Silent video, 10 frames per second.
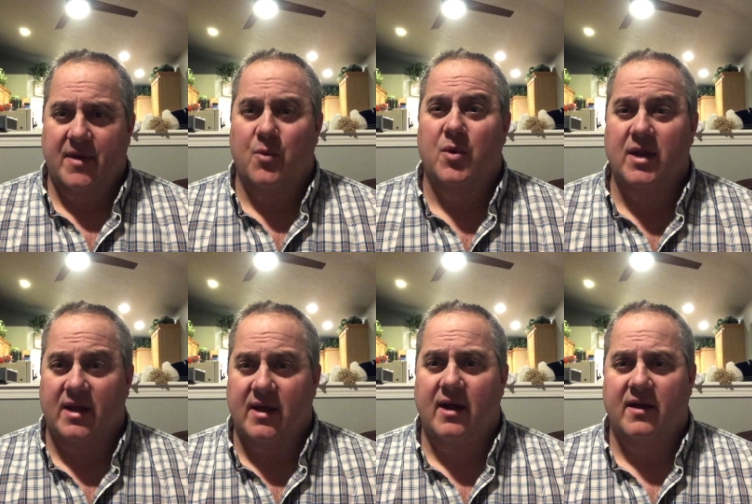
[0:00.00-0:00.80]
It
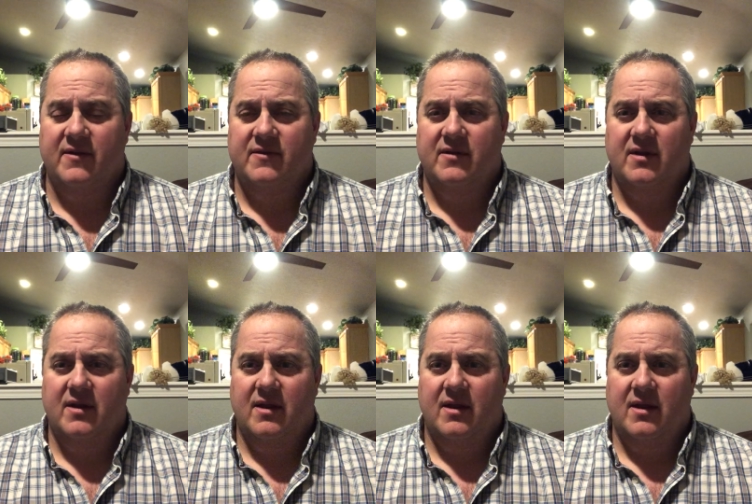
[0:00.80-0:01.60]
really does.
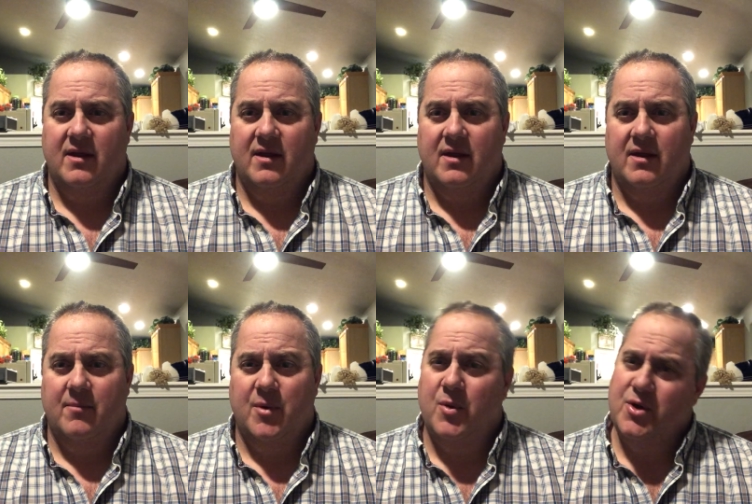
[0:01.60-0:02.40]

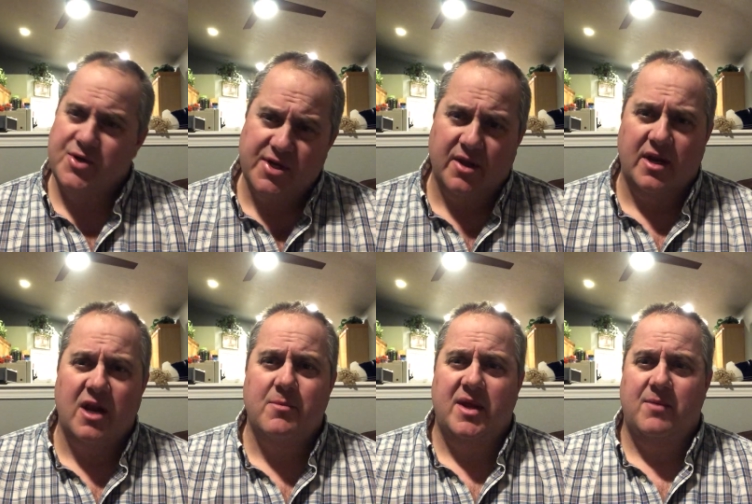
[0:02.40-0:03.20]
But when you're still an
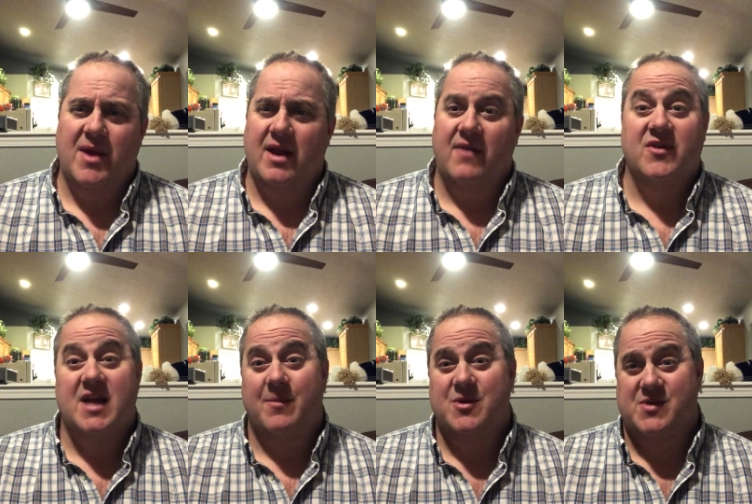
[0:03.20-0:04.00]
enemy, man, every
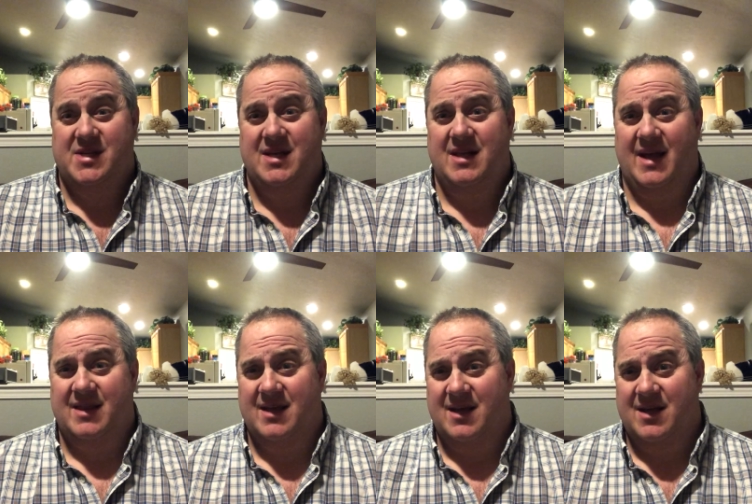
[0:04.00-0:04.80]
time you see
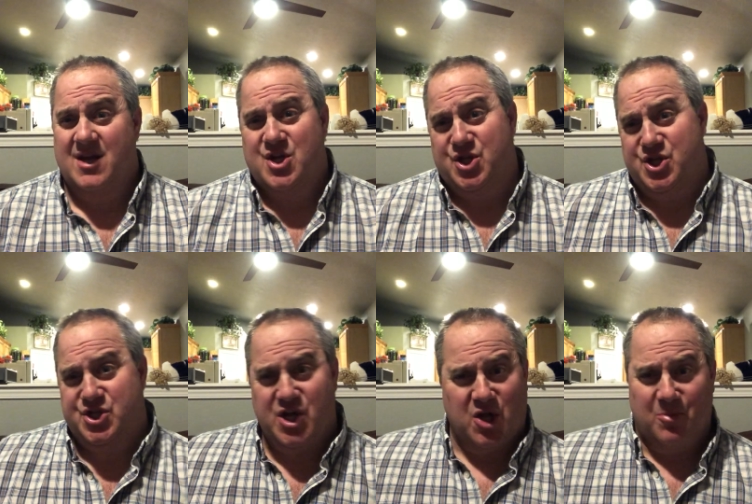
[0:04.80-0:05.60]
like the the
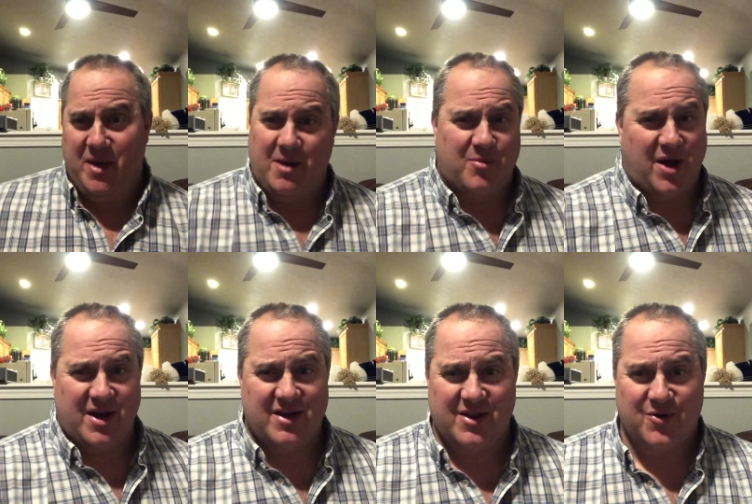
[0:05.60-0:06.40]
sickle being
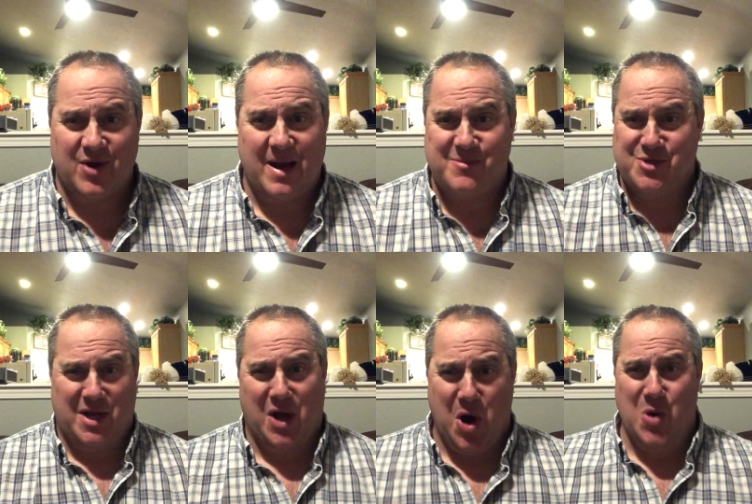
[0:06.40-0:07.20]
brought into the grapes,
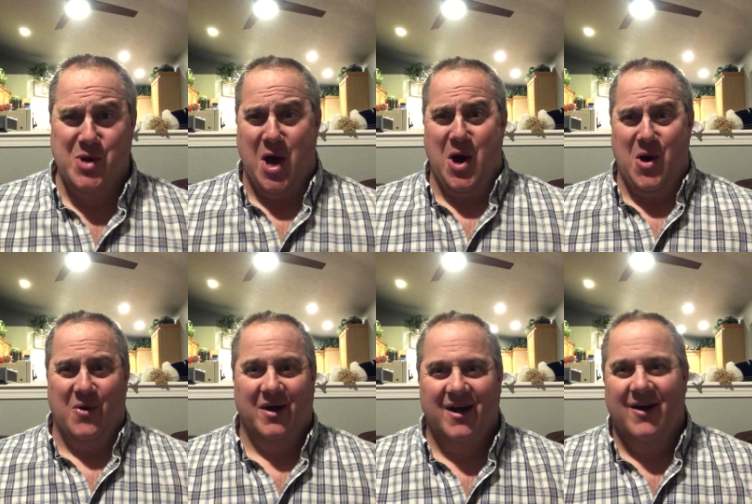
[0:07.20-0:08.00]
you're like, oh
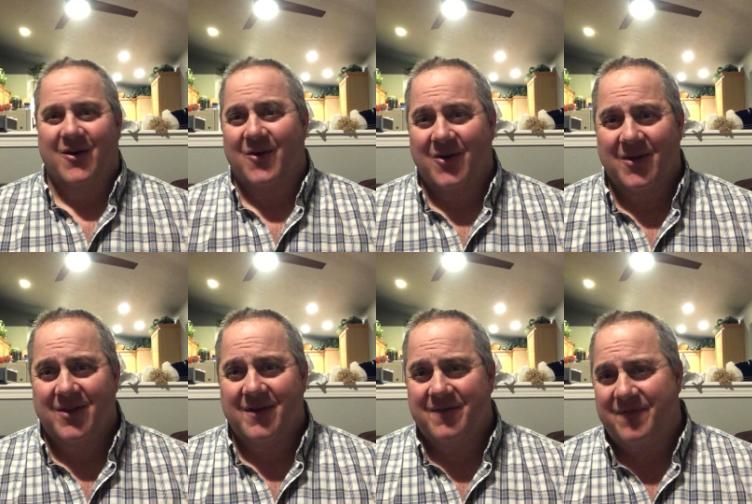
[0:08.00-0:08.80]
no,
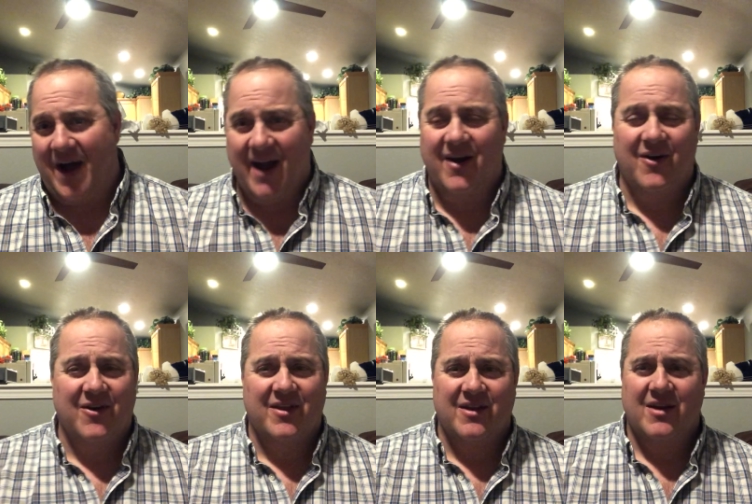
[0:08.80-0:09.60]
or the fire,
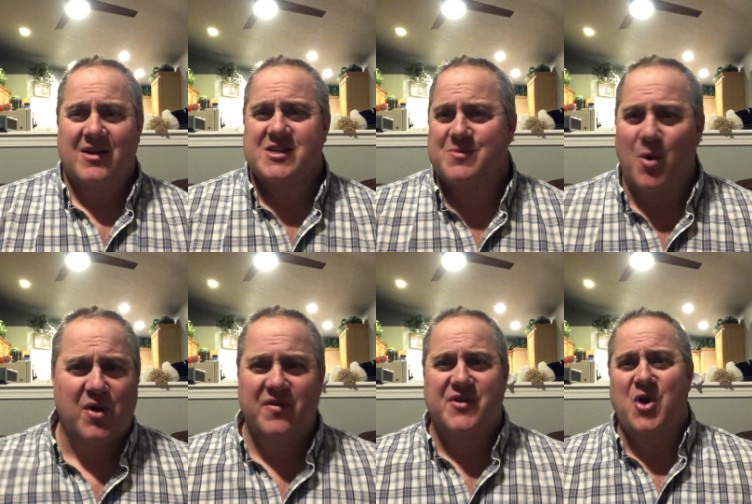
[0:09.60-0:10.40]
or the
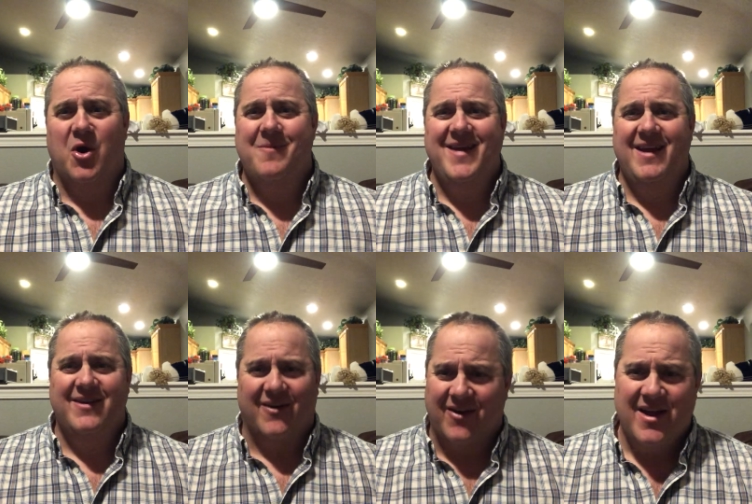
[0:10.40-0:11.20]
smoke of the
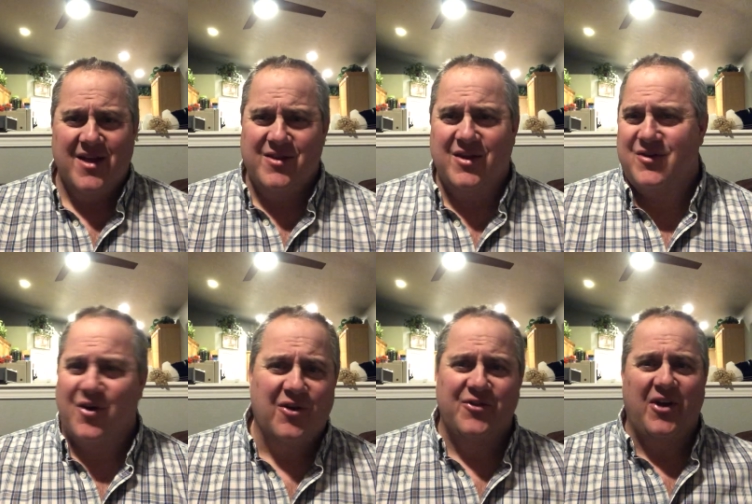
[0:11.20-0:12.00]
torment, or the
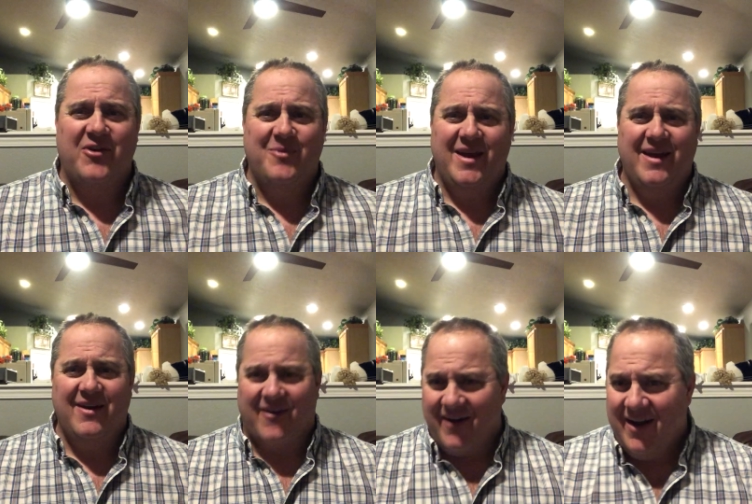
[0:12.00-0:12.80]
eternal
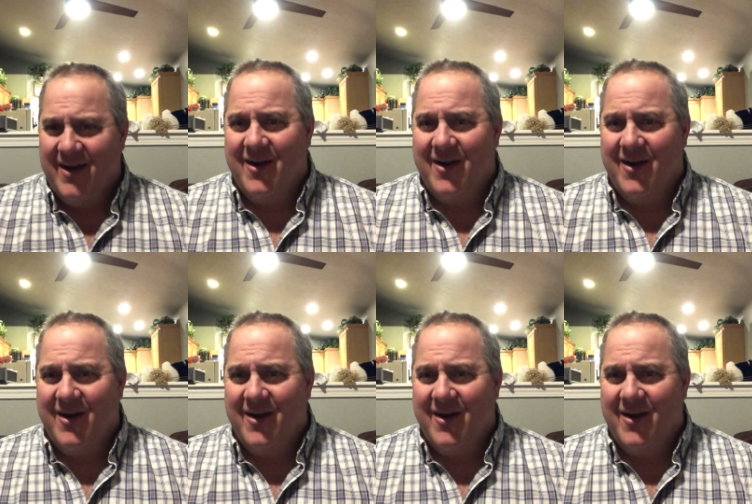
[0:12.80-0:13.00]
judgment, or,